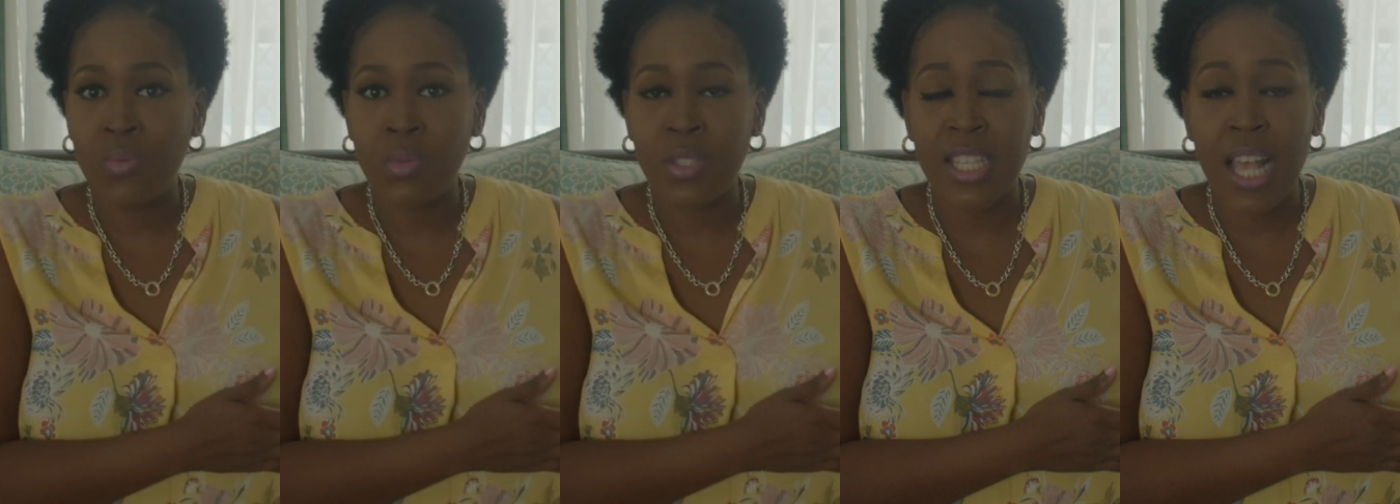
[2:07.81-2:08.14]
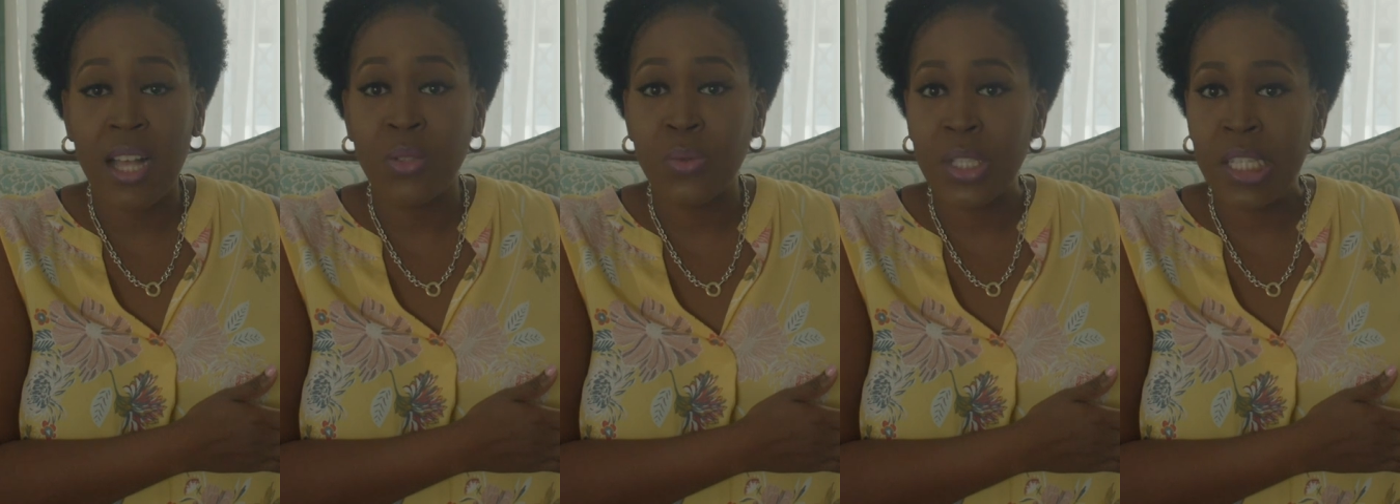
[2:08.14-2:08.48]

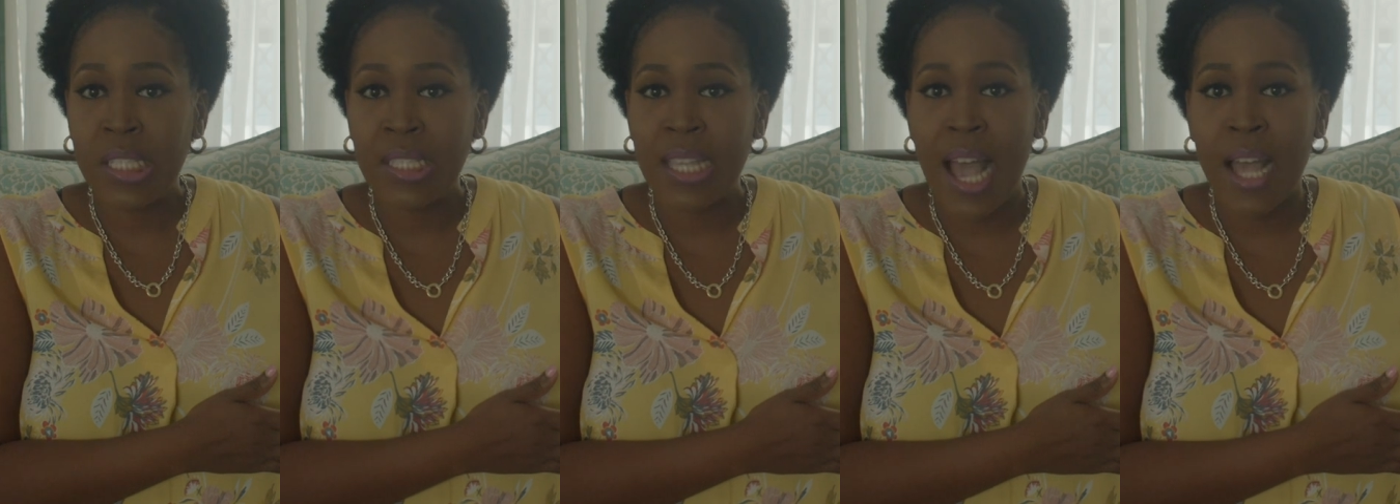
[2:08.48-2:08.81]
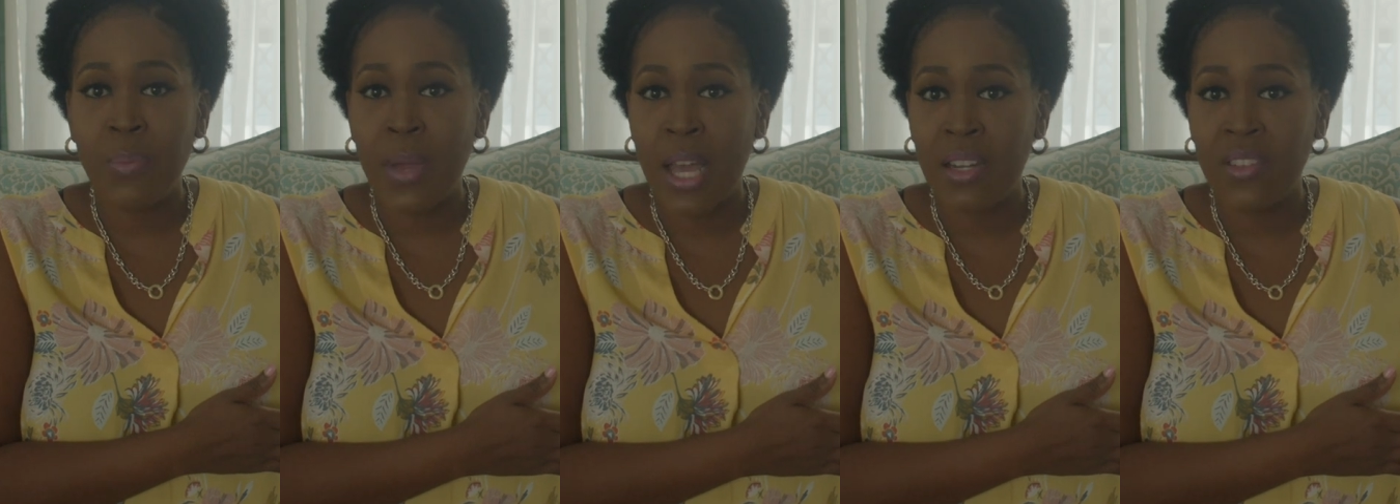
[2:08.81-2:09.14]
salaries
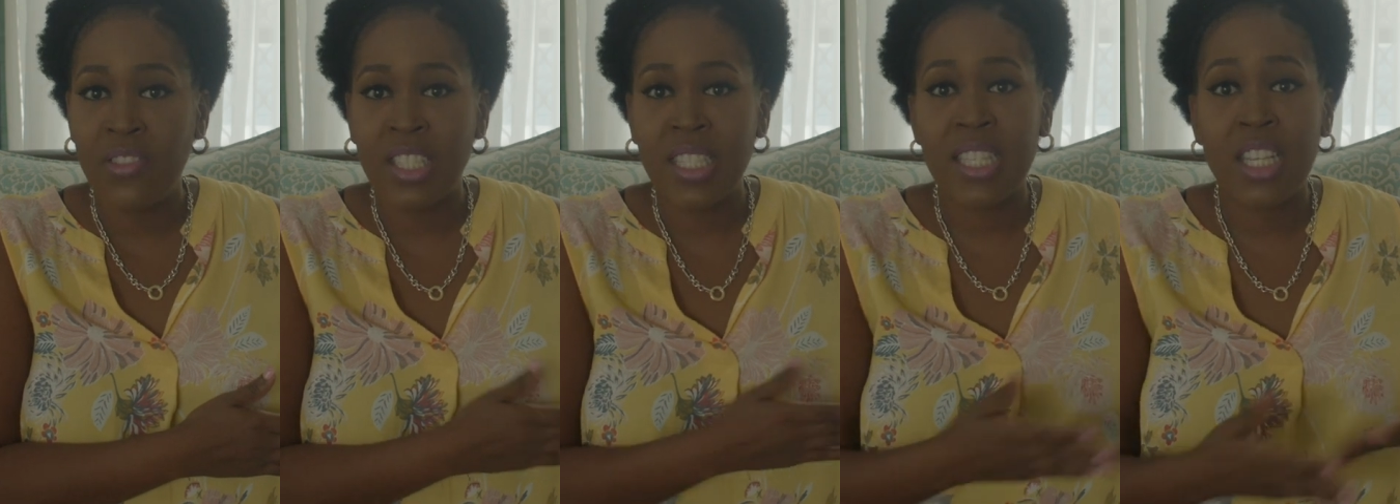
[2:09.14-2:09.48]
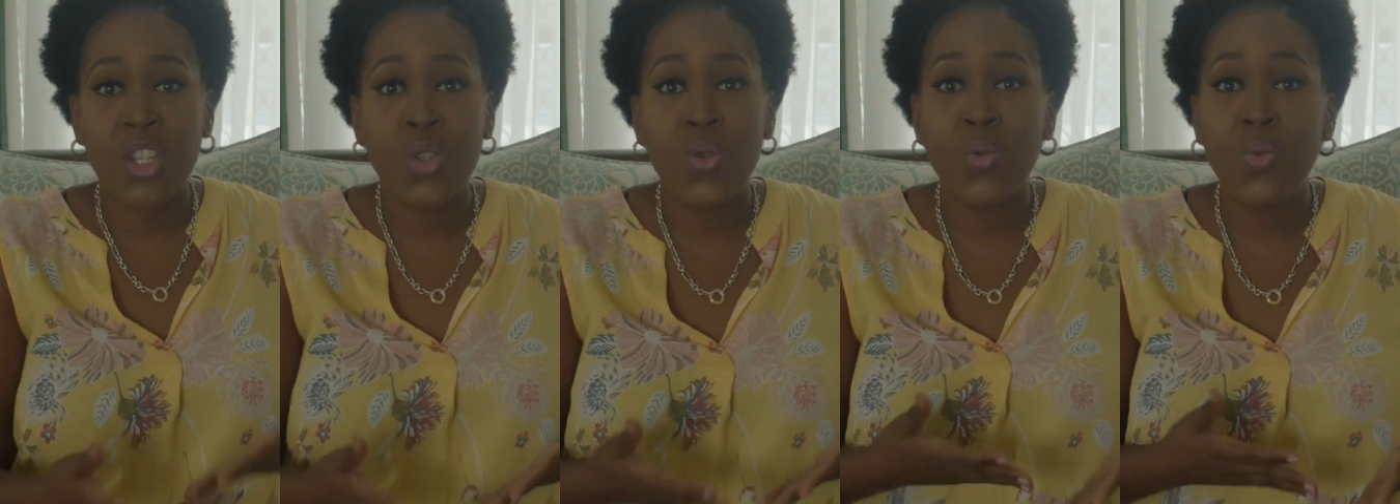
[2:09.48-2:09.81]
and benefits
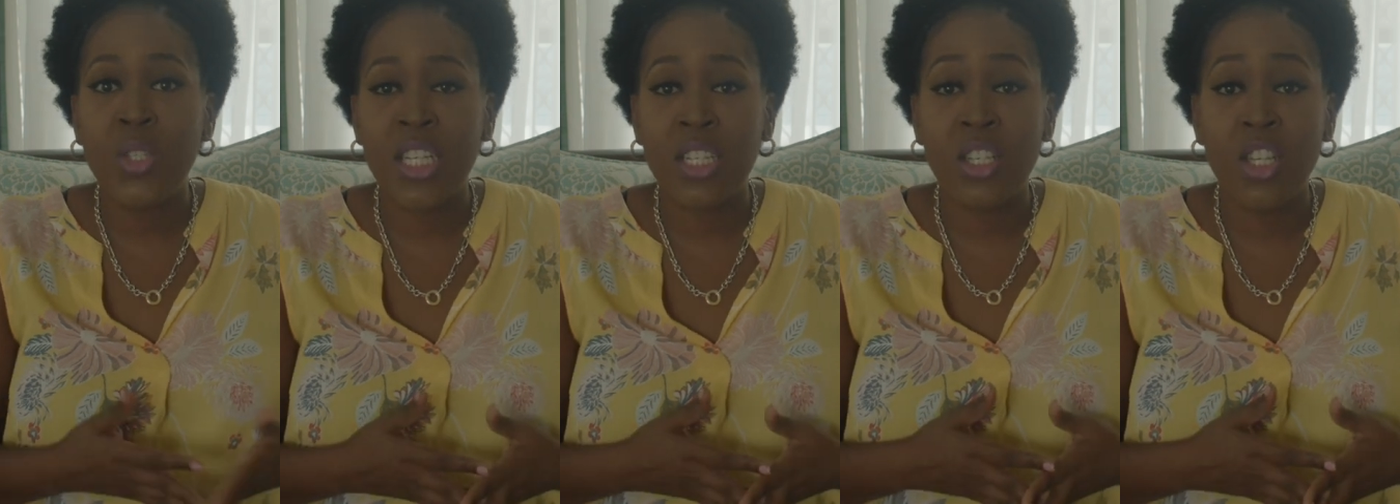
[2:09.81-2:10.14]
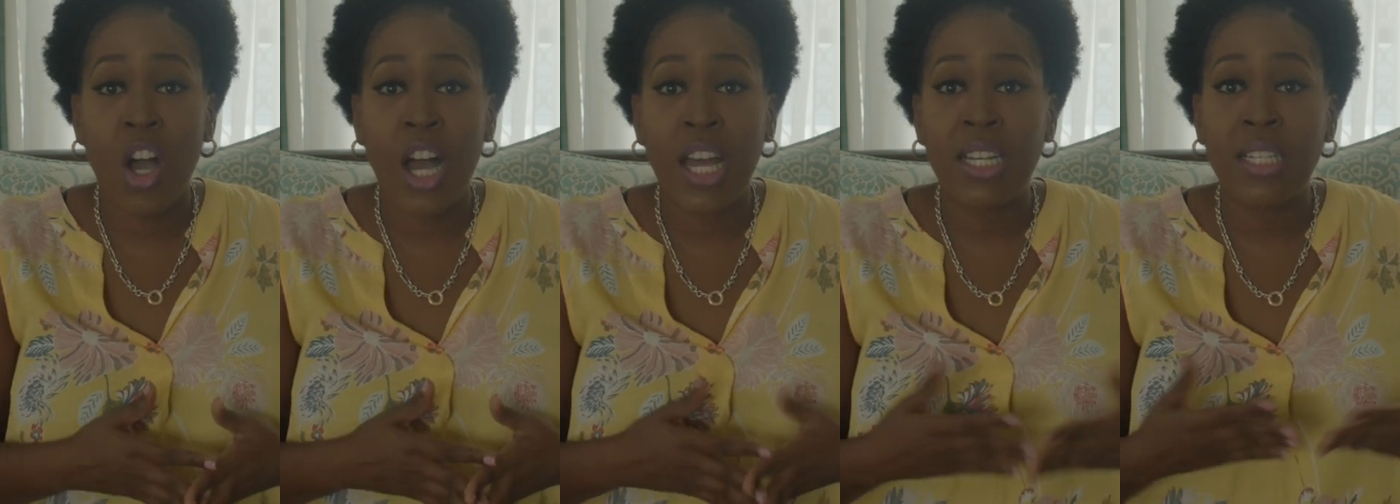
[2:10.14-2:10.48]
that you did
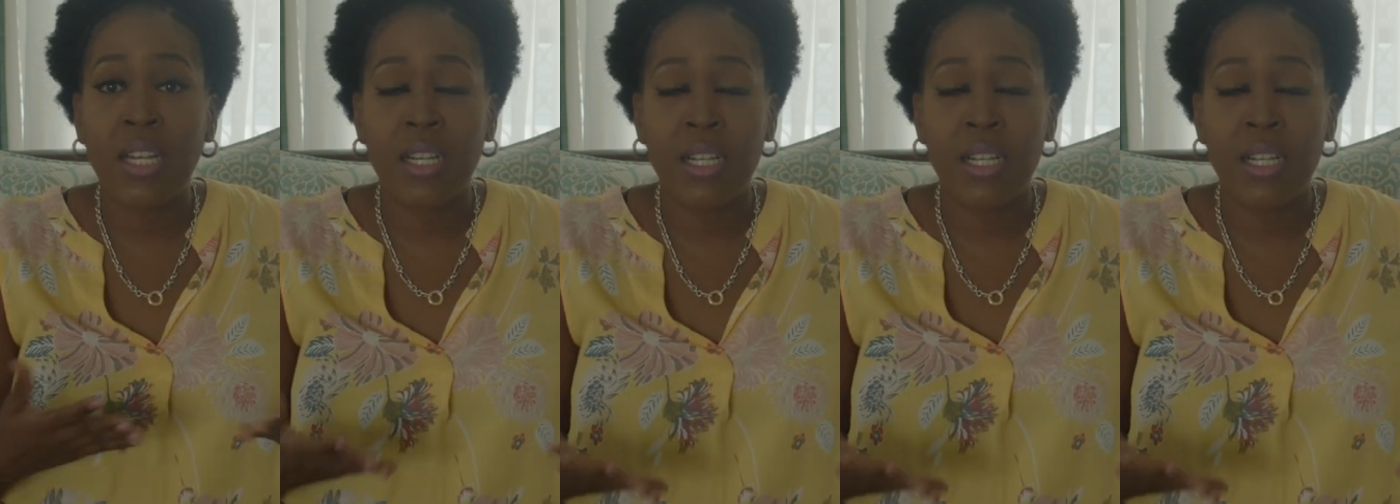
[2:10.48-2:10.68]
not